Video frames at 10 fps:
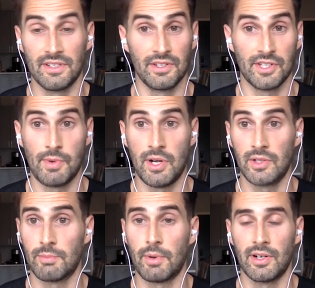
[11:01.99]
into
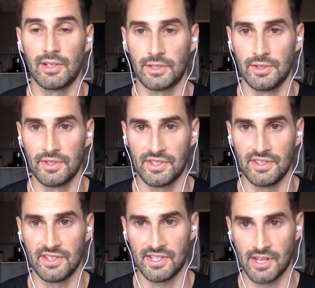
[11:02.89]
smaller particles in
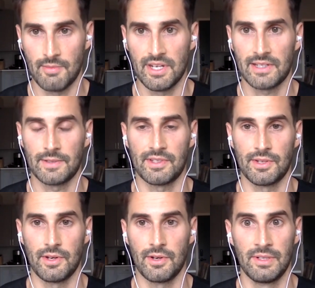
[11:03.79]
the stomach
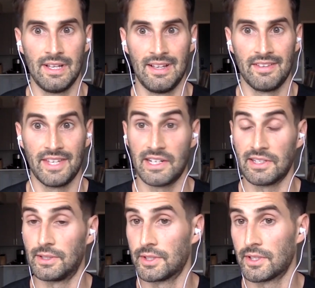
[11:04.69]
so they can
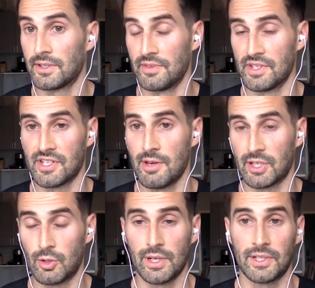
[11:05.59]
clear the stomach
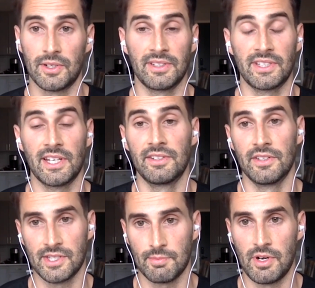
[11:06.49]
quicker and get into the
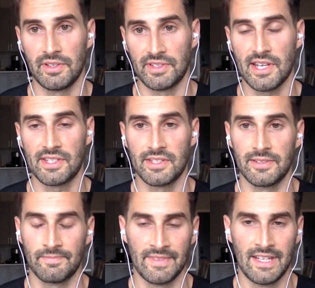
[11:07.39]
small
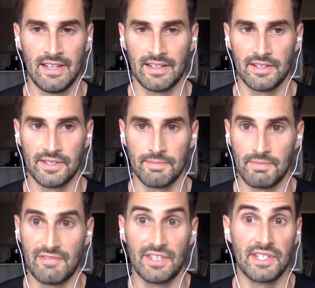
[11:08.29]
intestine. Because
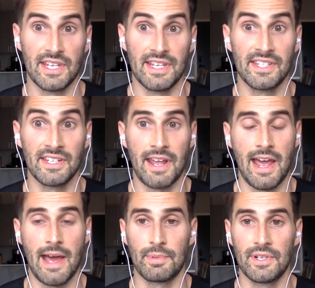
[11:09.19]
if this isn't
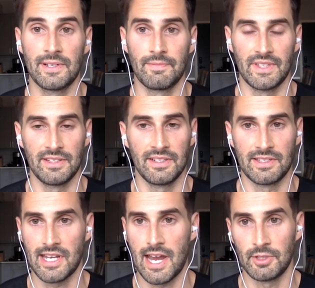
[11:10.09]
happening in a
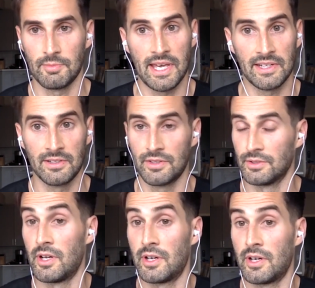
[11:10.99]
timely manner, the
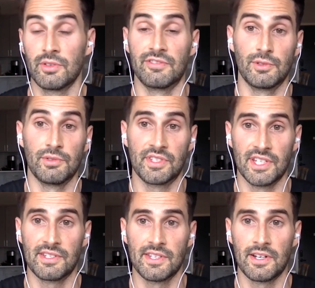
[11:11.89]
longer the food
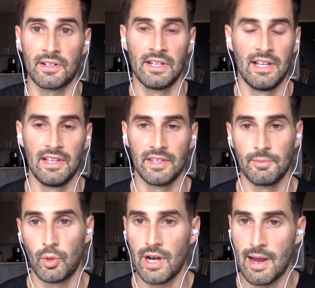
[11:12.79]
sits there, the
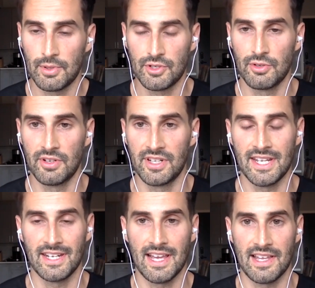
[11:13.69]
more opportunity
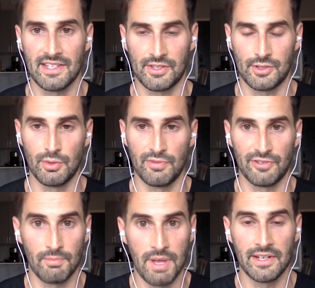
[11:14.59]
it has to
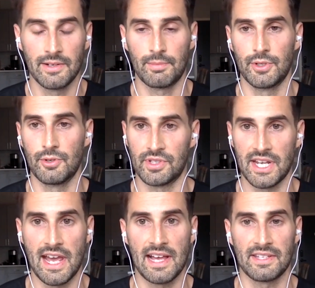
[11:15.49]
ferment, produce
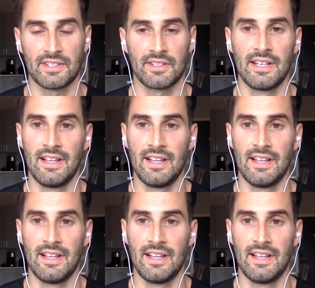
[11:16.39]
gas,